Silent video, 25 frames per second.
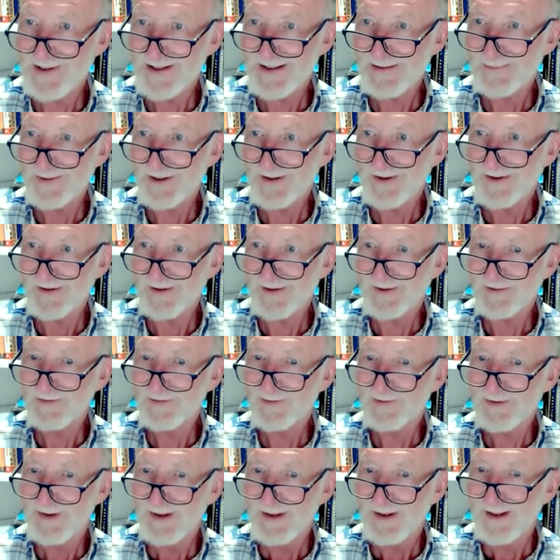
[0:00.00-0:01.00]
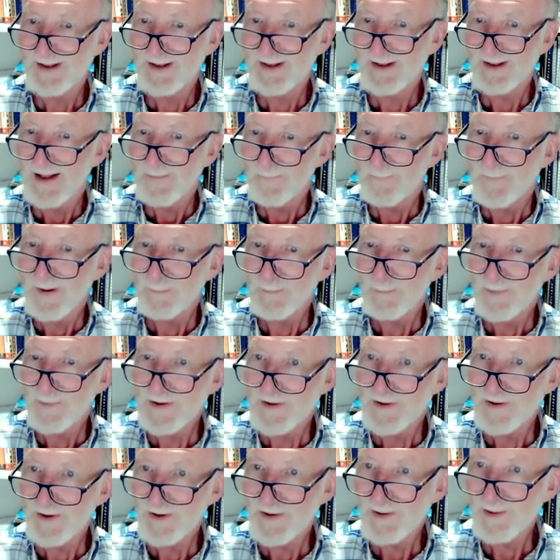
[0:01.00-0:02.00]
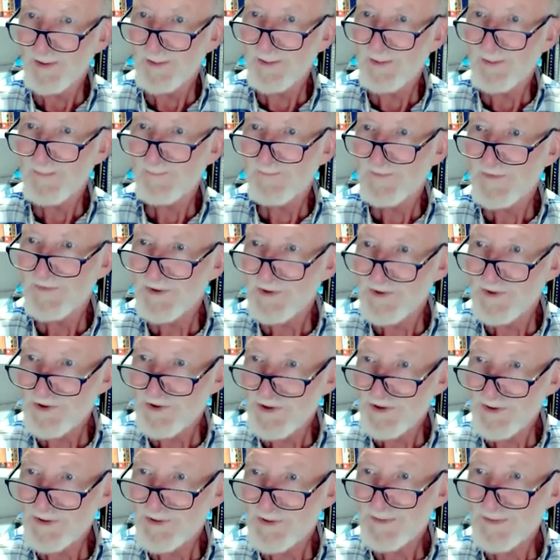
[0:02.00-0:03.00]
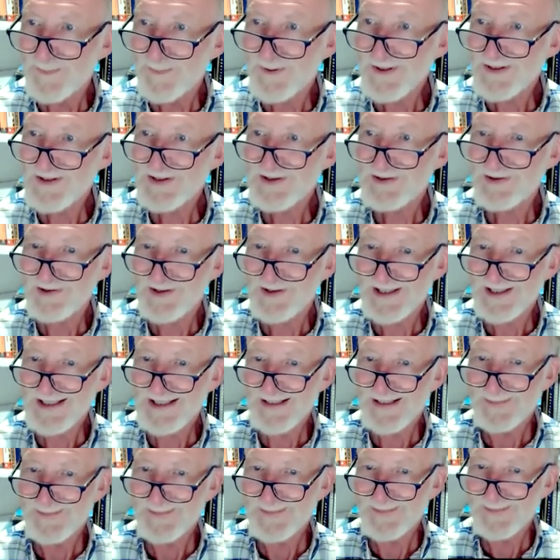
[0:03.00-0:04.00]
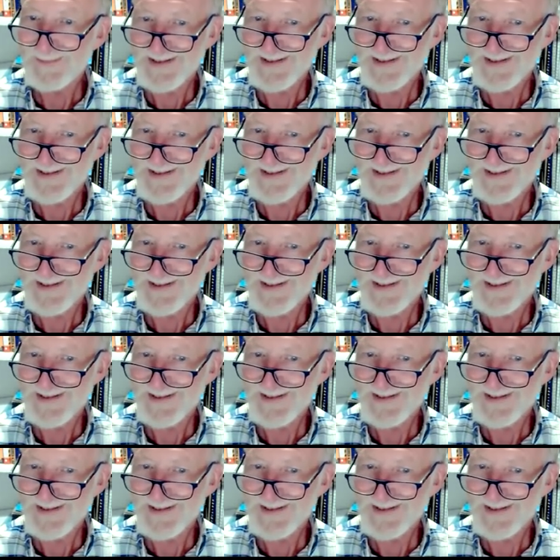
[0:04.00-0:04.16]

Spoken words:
antibiotics, but we know new prescribers